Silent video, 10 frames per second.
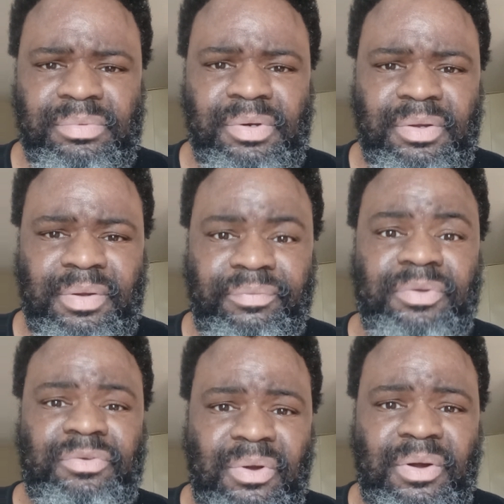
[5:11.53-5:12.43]
You know, I feel
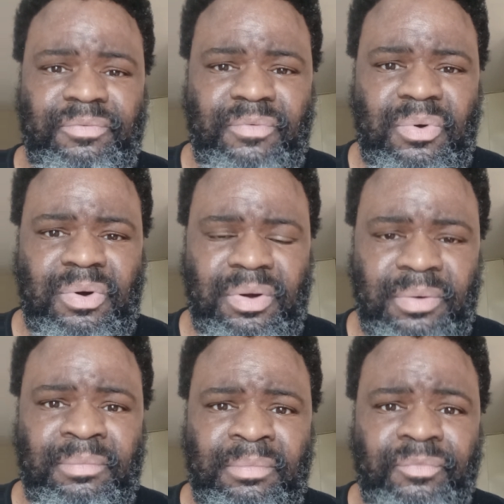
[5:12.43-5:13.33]
sorry
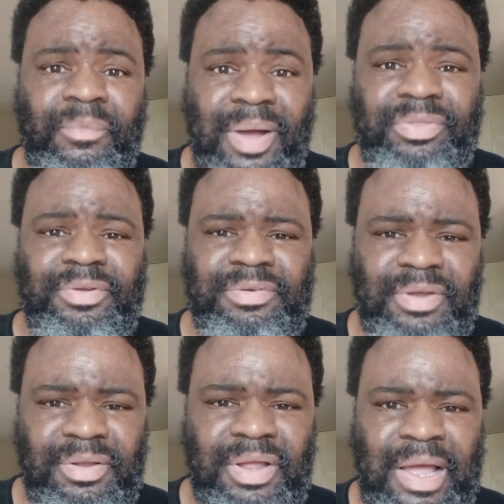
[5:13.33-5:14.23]
for
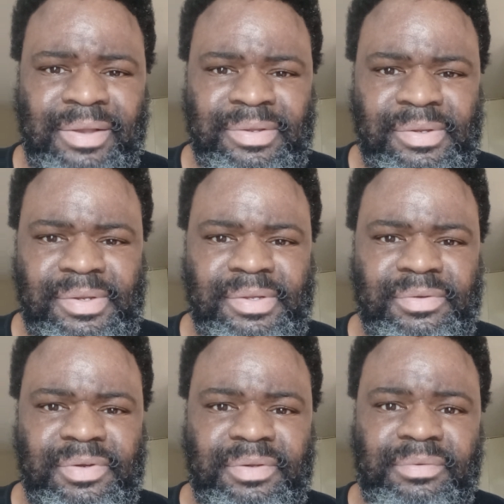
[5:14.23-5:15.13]
Mahershala Ali and
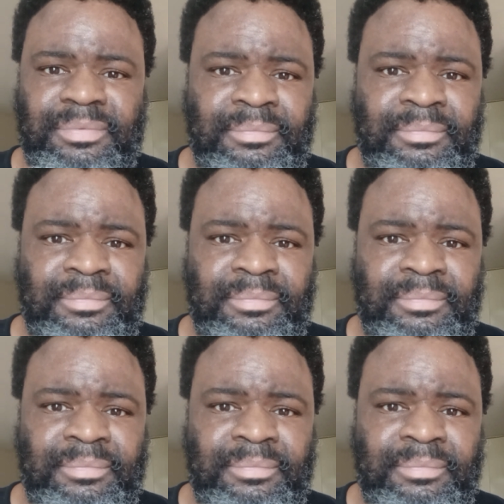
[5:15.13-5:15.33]
just